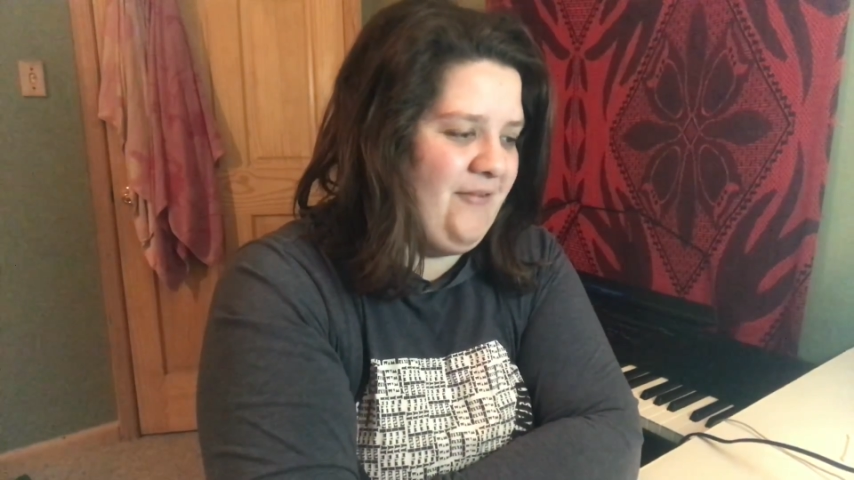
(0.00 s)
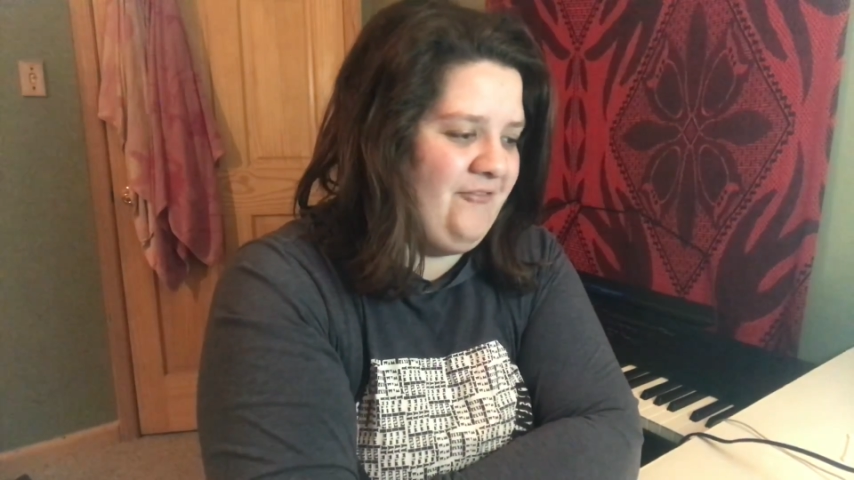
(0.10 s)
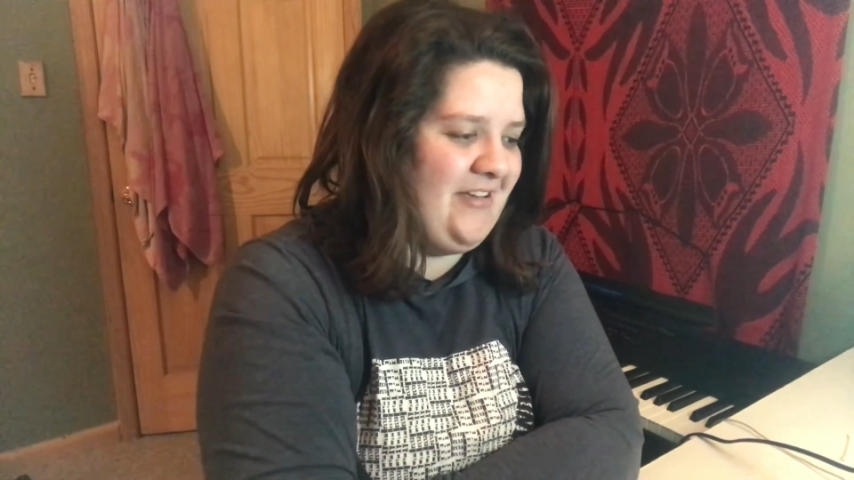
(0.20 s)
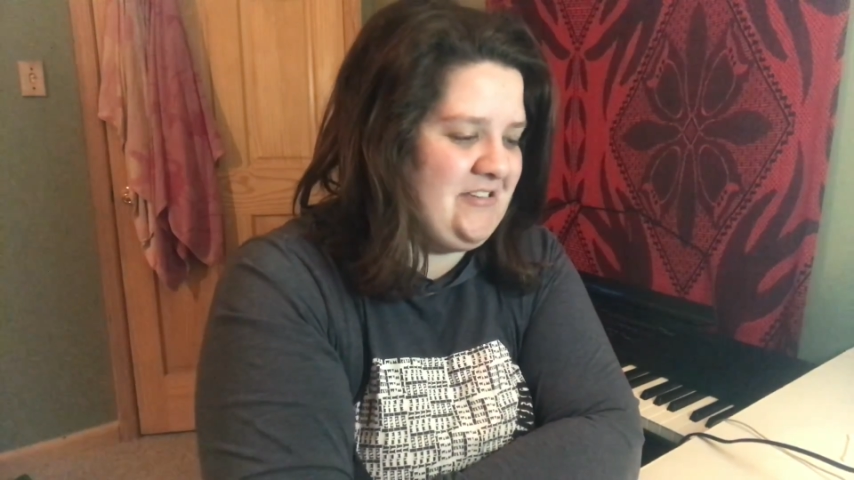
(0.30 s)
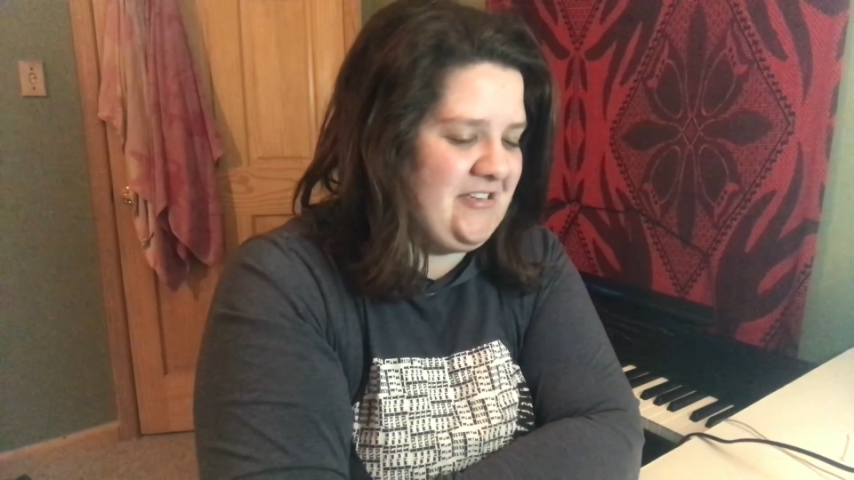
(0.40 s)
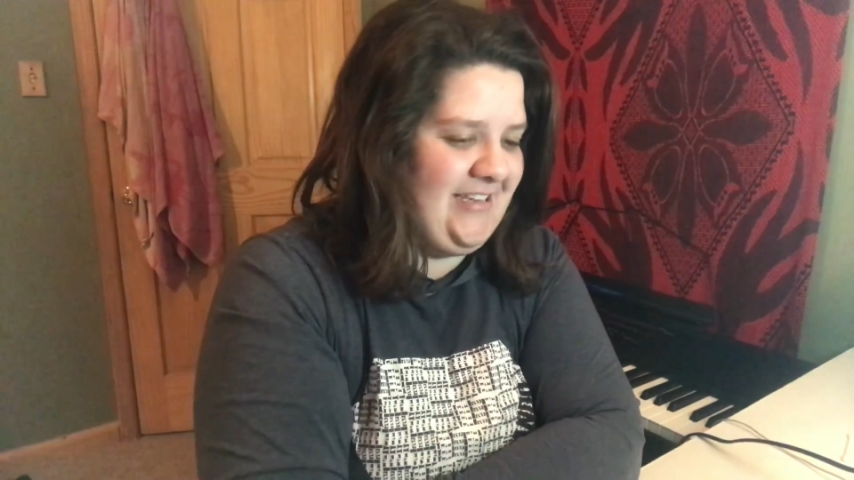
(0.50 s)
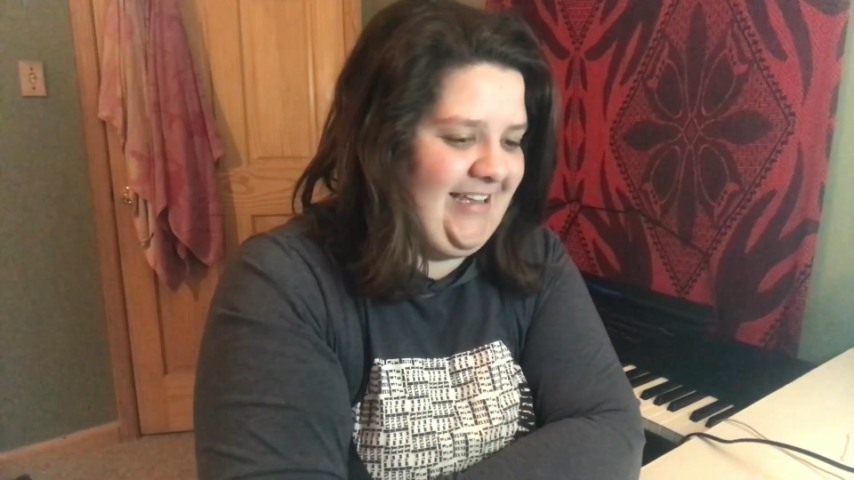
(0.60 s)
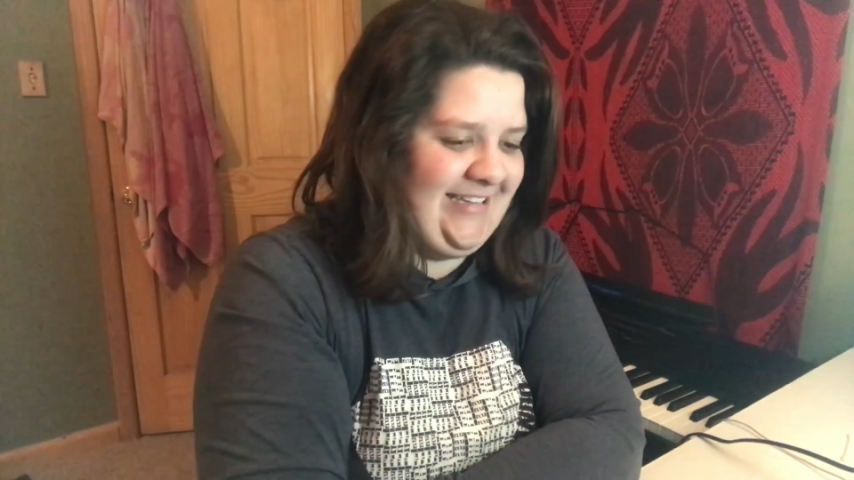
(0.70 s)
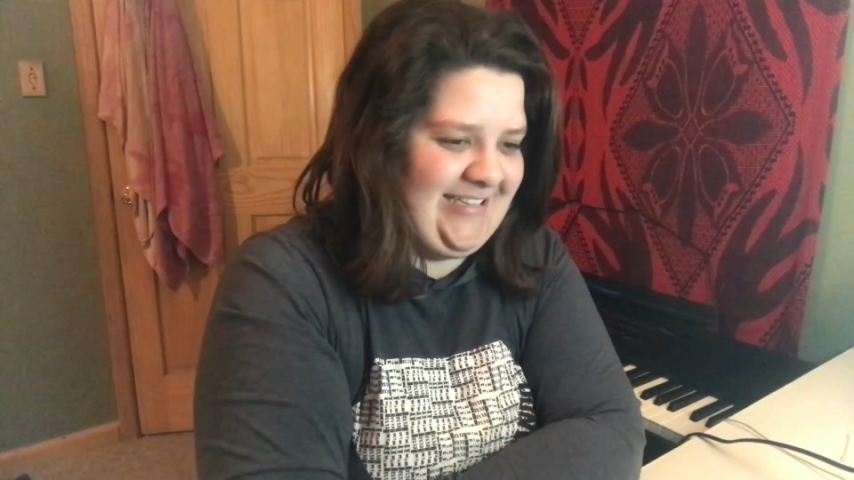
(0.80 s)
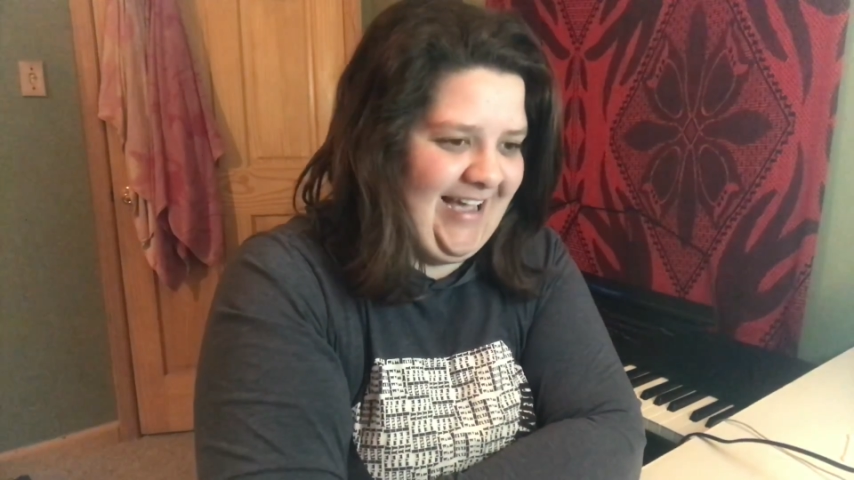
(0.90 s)

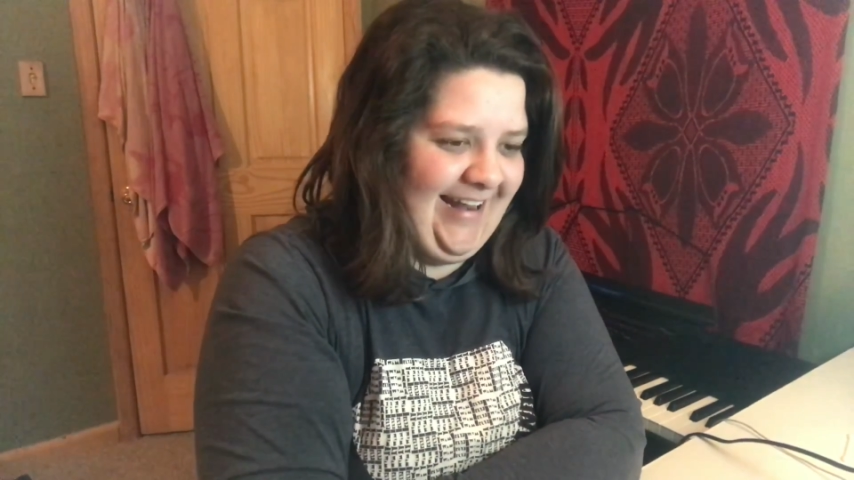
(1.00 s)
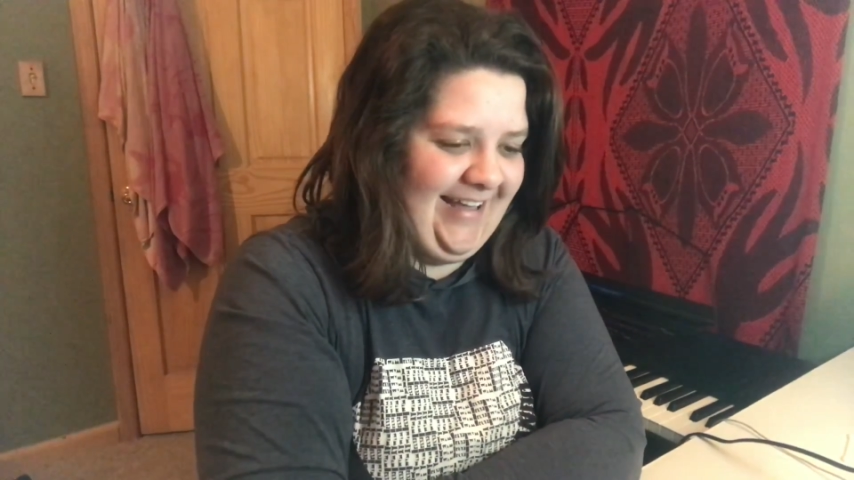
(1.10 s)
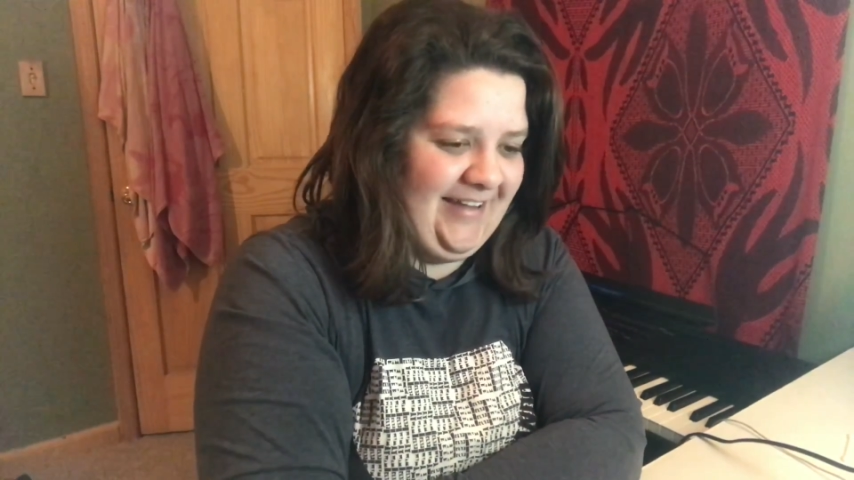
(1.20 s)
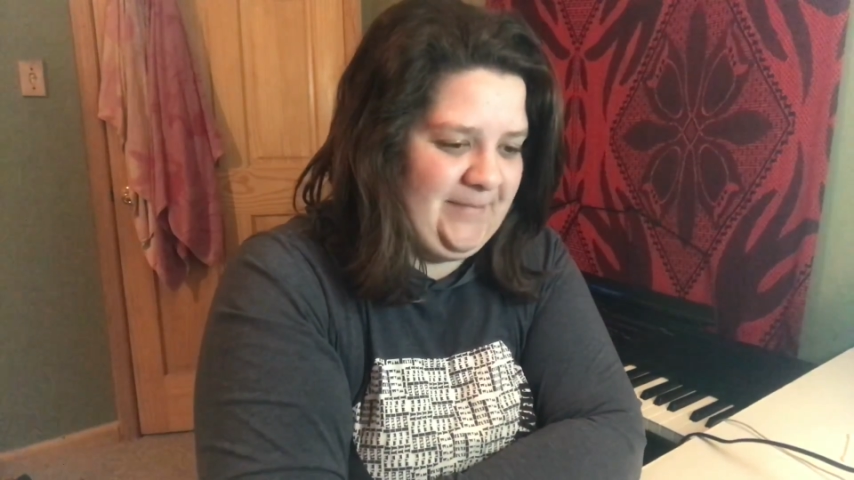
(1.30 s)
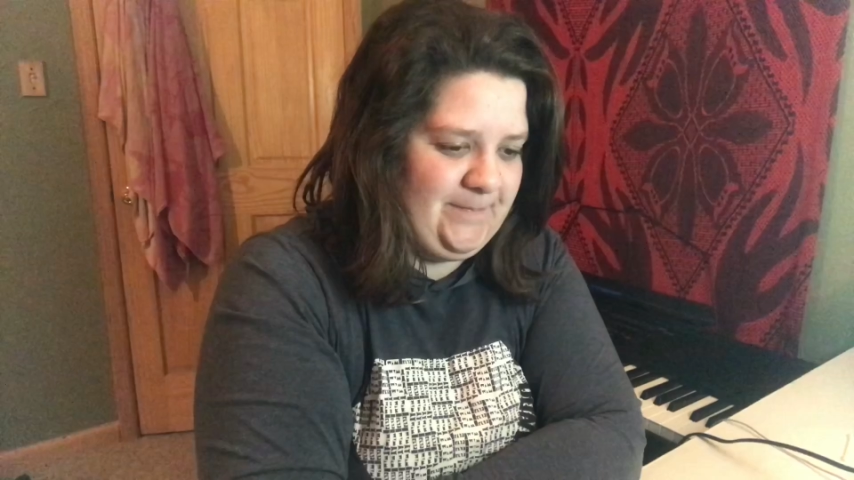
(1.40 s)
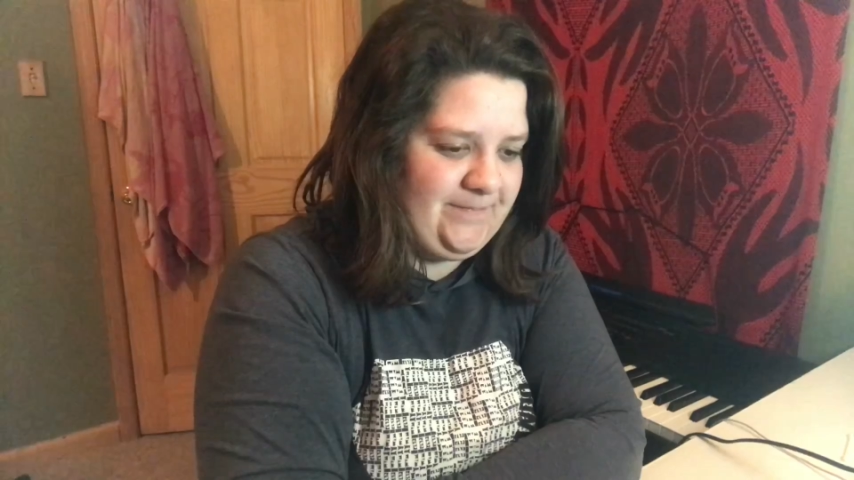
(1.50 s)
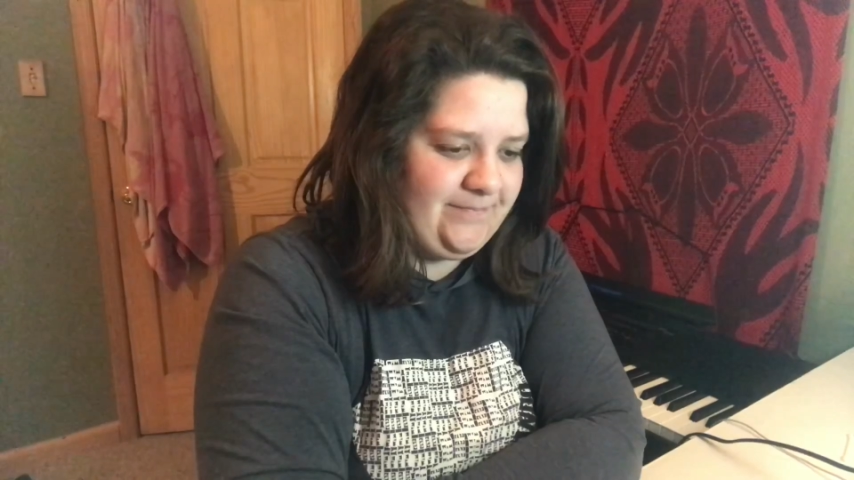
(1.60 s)
officially excited.